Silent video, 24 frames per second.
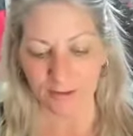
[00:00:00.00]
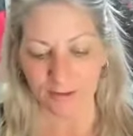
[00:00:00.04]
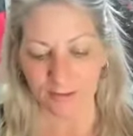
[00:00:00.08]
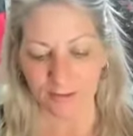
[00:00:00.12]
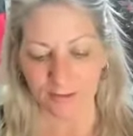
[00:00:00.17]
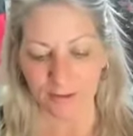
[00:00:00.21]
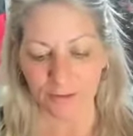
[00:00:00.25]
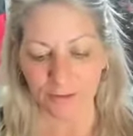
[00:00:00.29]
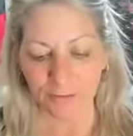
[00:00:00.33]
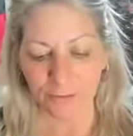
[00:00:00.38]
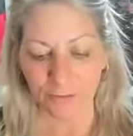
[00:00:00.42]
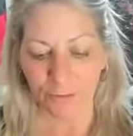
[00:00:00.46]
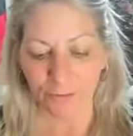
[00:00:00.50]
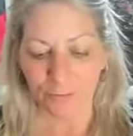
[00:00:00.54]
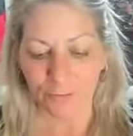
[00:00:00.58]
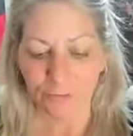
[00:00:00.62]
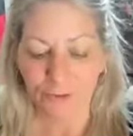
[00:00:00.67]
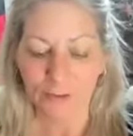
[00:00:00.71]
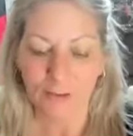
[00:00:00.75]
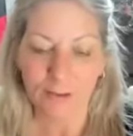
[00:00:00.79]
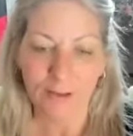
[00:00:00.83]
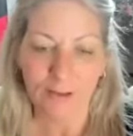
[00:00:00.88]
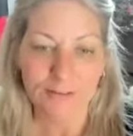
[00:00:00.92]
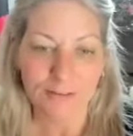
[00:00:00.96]
that you don't
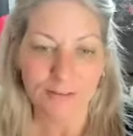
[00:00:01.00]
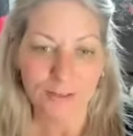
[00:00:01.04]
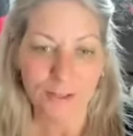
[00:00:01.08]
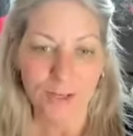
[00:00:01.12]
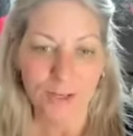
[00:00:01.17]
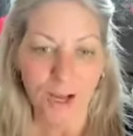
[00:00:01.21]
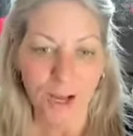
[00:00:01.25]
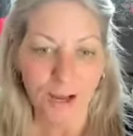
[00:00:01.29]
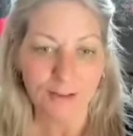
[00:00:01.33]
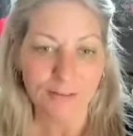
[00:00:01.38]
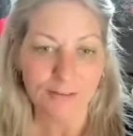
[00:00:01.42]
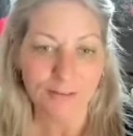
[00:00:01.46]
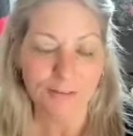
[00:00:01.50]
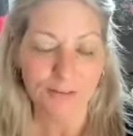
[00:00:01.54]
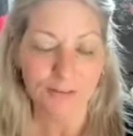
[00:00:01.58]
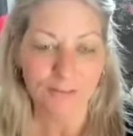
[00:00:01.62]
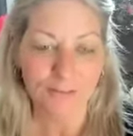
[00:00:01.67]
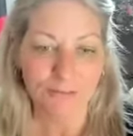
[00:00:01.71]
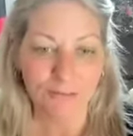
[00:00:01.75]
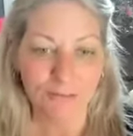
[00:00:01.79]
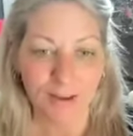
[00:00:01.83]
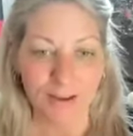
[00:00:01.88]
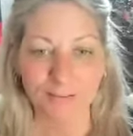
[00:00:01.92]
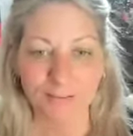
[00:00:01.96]
realize the cause and
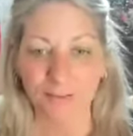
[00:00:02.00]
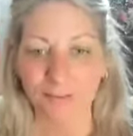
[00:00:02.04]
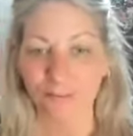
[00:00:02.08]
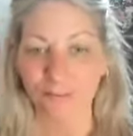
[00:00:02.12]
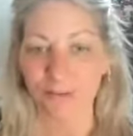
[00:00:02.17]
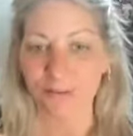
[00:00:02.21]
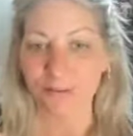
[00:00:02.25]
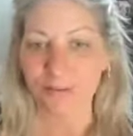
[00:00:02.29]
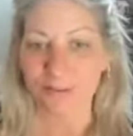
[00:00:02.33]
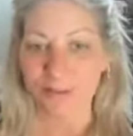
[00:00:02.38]
effect of the